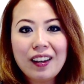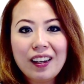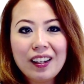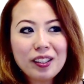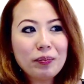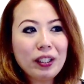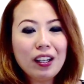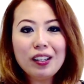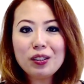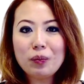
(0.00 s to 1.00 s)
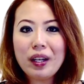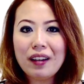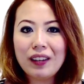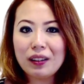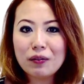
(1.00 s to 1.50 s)
It is because we
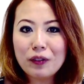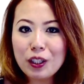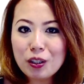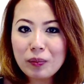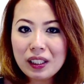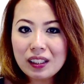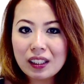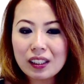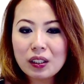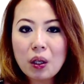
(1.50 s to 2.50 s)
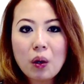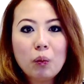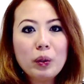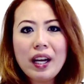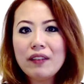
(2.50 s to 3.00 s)
have unfinished business,
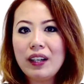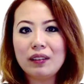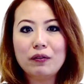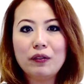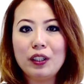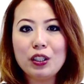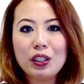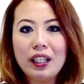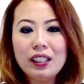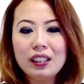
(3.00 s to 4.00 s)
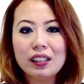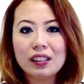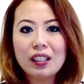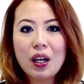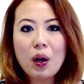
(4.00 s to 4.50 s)
we have unfinished
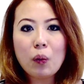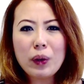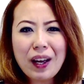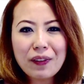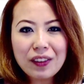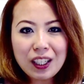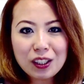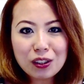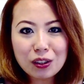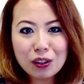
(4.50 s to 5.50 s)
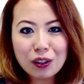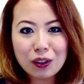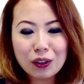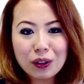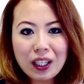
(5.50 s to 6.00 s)
lessons, we have things to
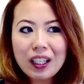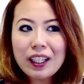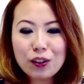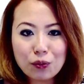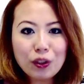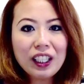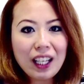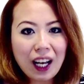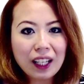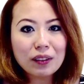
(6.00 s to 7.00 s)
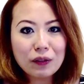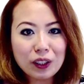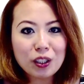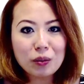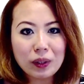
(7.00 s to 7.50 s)
do. It's really
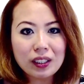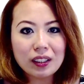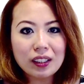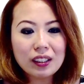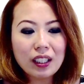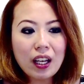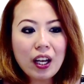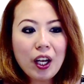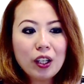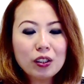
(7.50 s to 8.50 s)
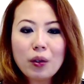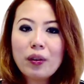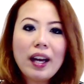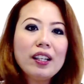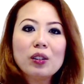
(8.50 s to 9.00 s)
unfinished business. So
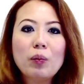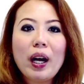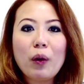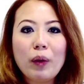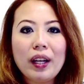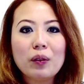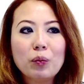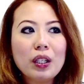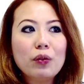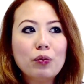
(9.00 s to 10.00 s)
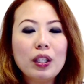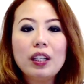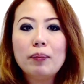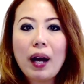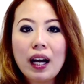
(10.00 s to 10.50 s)
that is why when we
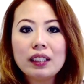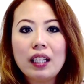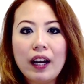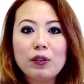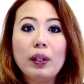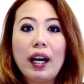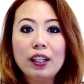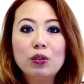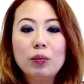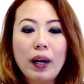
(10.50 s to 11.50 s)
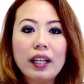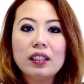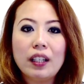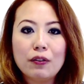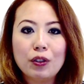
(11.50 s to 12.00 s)
read past lives, when I do
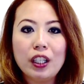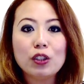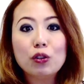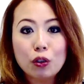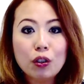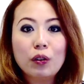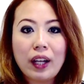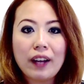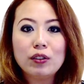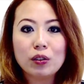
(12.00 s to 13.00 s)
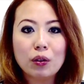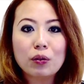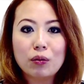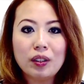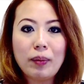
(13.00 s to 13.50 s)
past life reading, you don't have to go
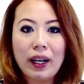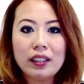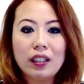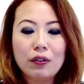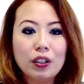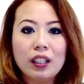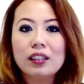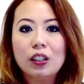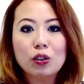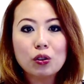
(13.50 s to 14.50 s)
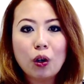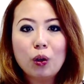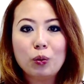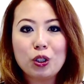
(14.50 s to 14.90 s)
through the past life reading. The soul would